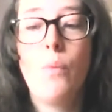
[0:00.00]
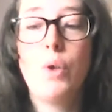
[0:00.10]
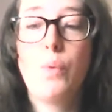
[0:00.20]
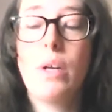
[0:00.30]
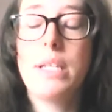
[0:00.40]

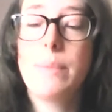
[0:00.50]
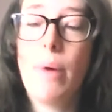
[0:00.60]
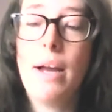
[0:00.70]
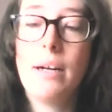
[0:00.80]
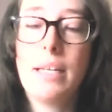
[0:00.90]
was what
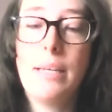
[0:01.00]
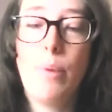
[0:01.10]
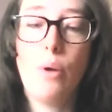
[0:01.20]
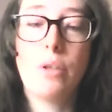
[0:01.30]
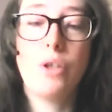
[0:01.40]
inspired
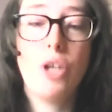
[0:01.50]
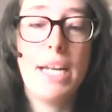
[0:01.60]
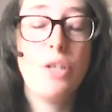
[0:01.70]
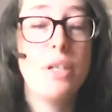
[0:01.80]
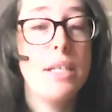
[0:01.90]
Leopold to
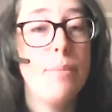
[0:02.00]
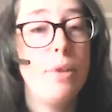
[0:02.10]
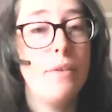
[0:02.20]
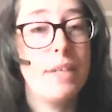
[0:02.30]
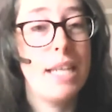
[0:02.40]
change the
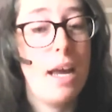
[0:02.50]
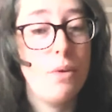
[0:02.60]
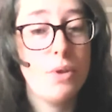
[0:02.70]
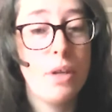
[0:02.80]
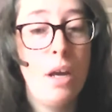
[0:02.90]
symbol of his
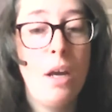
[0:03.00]
house